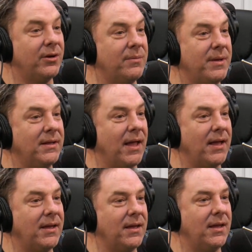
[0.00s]
I mean?
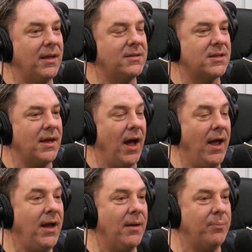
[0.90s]
Like, yeah. it, it's like
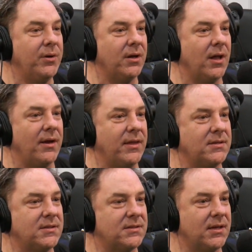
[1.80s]
I got put in a lot of
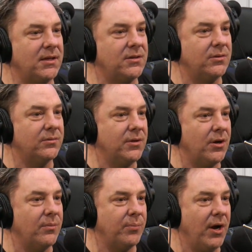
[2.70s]
things because I could do, you
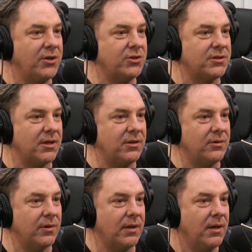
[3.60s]
know, impressions. I could
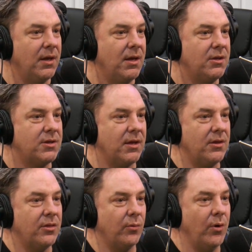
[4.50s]
do like yeah,
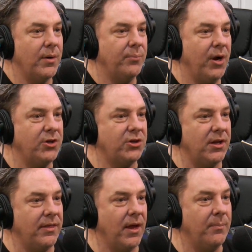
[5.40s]
but throw that, an impression in there.